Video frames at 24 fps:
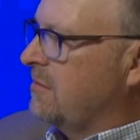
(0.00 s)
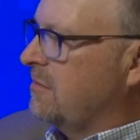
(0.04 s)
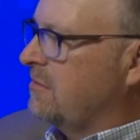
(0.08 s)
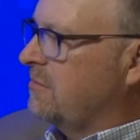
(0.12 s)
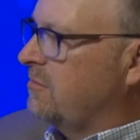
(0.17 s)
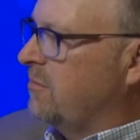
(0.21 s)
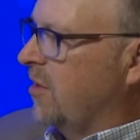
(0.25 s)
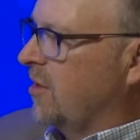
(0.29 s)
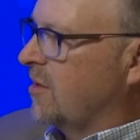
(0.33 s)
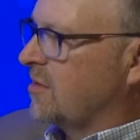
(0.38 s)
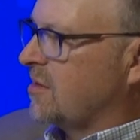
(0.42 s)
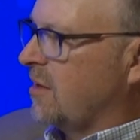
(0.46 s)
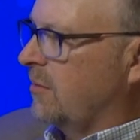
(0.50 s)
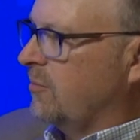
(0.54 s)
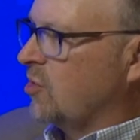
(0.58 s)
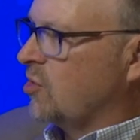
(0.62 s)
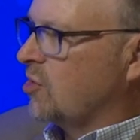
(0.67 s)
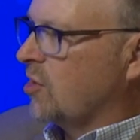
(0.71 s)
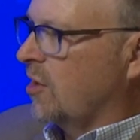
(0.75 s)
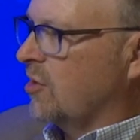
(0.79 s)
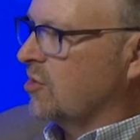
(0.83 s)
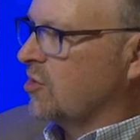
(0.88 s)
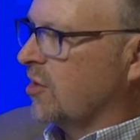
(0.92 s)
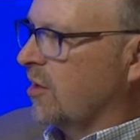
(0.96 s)
because I'm in
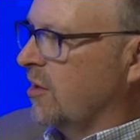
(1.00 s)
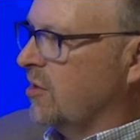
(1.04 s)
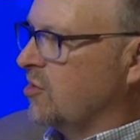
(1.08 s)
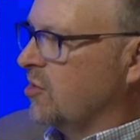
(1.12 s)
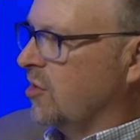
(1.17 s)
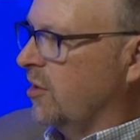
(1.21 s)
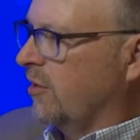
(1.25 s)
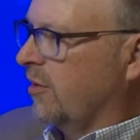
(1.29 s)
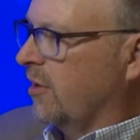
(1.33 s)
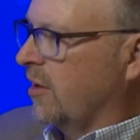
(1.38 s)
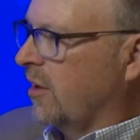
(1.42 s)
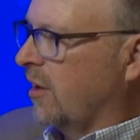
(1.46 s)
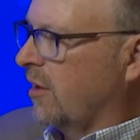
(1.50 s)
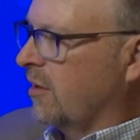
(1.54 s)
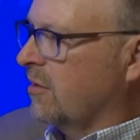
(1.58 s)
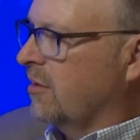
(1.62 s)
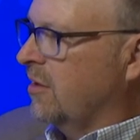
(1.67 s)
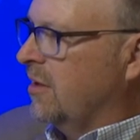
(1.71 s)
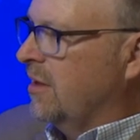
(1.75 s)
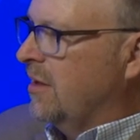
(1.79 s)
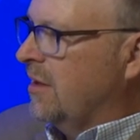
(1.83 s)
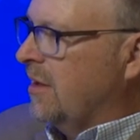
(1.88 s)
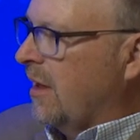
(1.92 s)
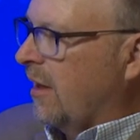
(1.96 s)
charge of engineering,
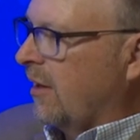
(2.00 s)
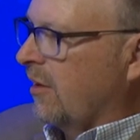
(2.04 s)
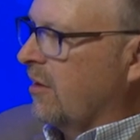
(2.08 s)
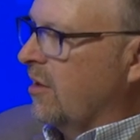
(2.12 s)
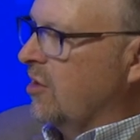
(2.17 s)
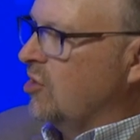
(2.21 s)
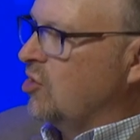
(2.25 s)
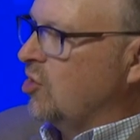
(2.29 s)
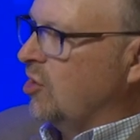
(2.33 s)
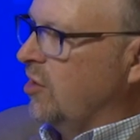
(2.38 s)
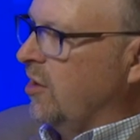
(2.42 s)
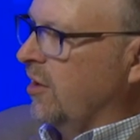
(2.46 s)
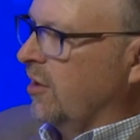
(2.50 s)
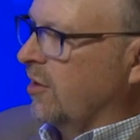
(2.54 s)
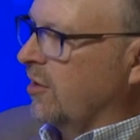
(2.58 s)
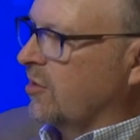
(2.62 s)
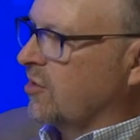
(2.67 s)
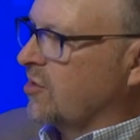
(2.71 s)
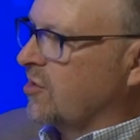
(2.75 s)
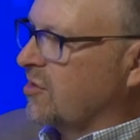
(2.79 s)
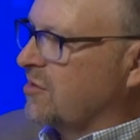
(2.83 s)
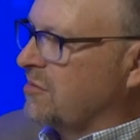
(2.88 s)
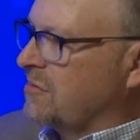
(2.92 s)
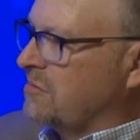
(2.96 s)
our
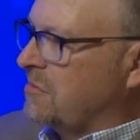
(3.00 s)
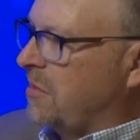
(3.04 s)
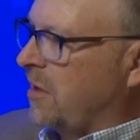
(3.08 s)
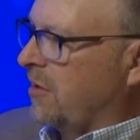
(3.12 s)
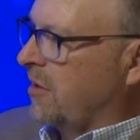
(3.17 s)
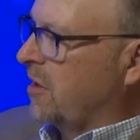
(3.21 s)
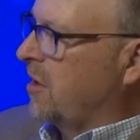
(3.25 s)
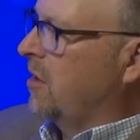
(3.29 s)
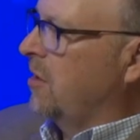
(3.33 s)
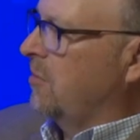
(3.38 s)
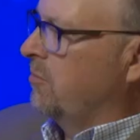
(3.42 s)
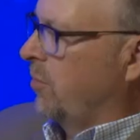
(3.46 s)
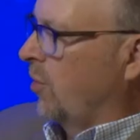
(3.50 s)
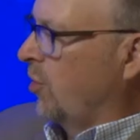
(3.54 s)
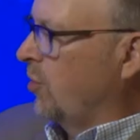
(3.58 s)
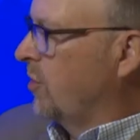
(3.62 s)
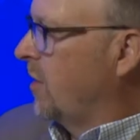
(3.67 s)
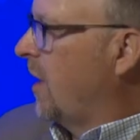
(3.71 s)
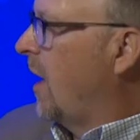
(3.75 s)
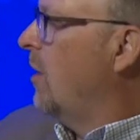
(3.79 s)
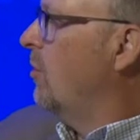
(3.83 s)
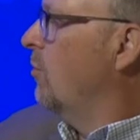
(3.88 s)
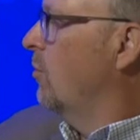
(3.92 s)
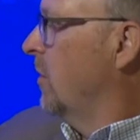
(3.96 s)
engineers are getting
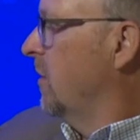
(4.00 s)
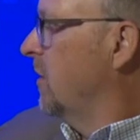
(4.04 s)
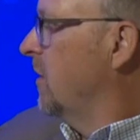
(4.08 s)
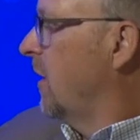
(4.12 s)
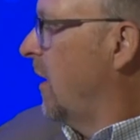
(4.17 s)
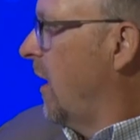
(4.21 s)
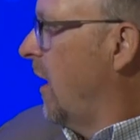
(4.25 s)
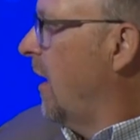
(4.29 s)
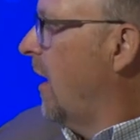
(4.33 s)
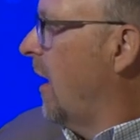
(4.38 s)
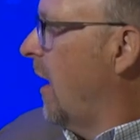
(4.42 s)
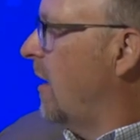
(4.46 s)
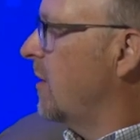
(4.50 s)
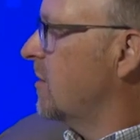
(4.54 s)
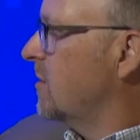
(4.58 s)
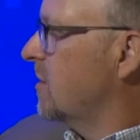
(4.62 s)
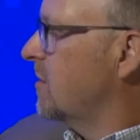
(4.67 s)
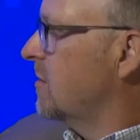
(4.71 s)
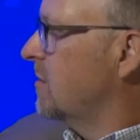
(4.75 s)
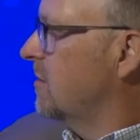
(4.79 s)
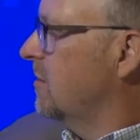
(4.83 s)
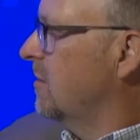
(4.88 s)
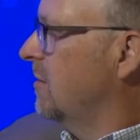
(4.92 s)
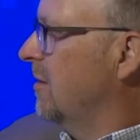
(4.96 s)
burned out with the chaos. Mm-hmm.